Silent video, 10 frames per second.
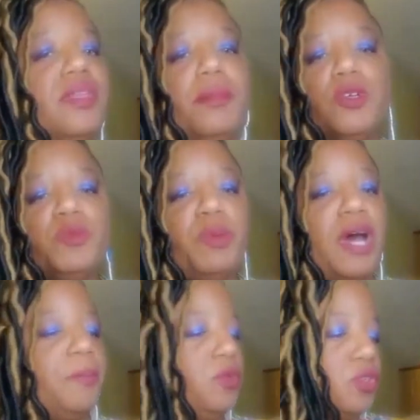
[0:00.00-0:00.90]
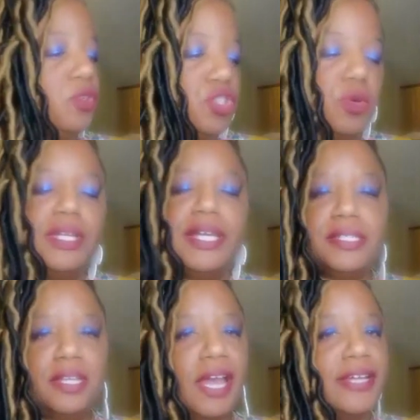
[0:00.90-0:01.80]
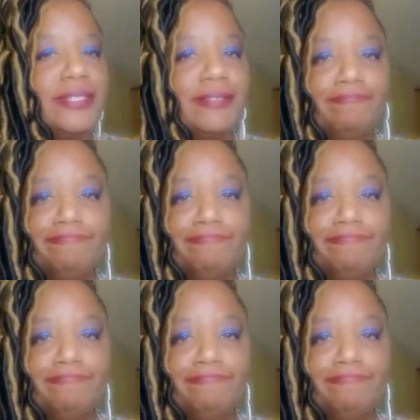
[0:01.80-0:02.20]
the most popular show. Yes, it has.